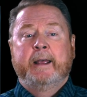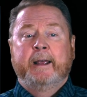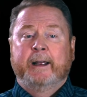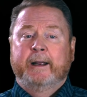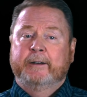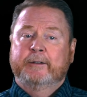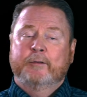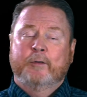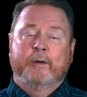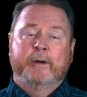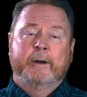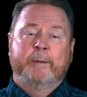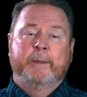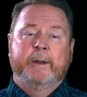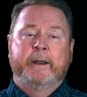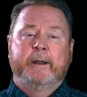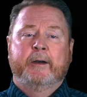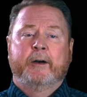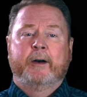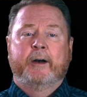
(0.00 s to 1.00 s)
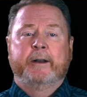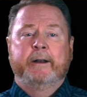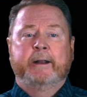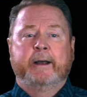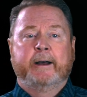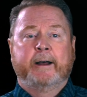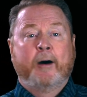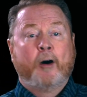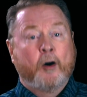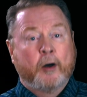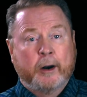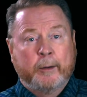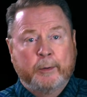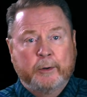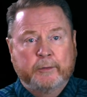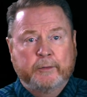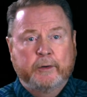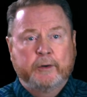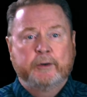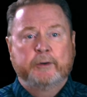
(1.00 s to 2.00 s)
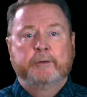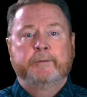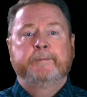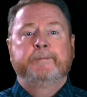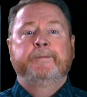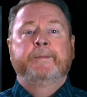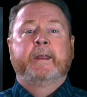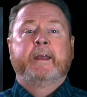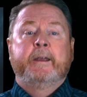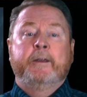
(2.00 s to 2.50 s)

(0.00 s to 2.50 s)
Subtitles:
It's going to be on Audible soon.